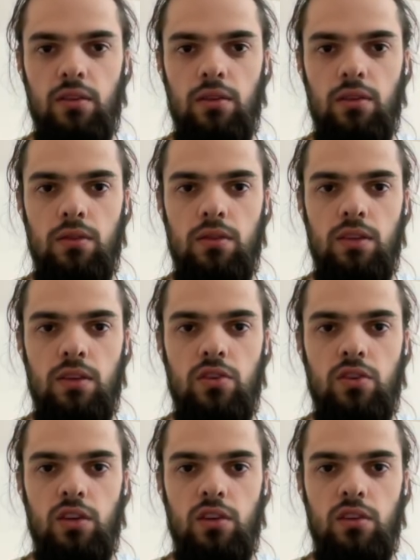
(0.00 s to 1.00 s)
You see
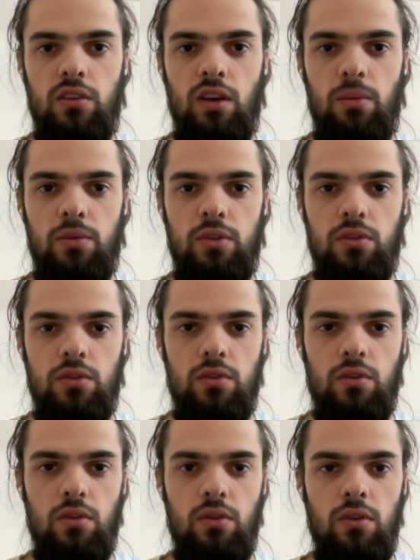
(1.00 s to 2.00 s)
grant captures,
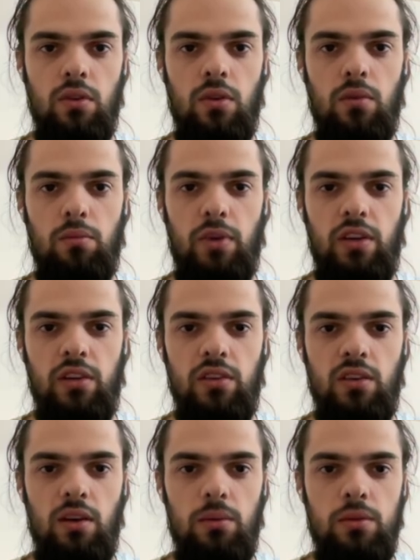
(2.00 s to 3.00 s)
parent
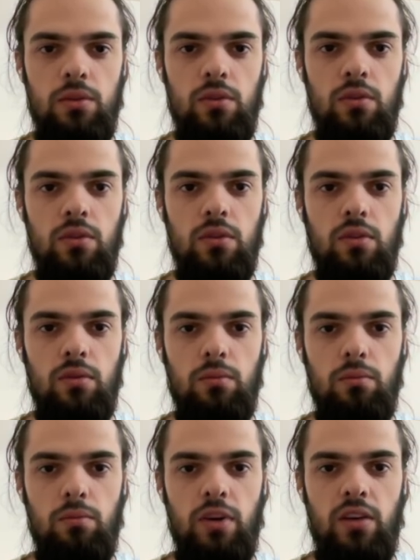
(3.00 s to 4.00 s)
capture,
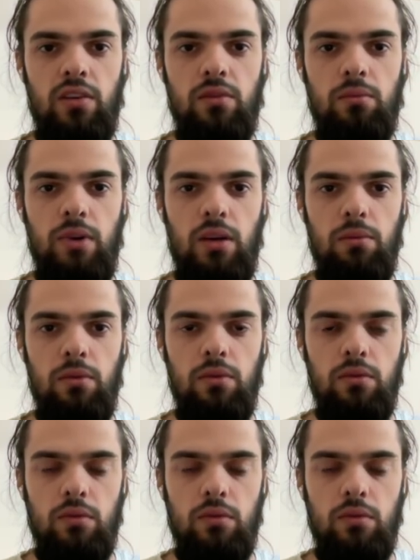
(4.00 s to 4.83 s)
parent bubble.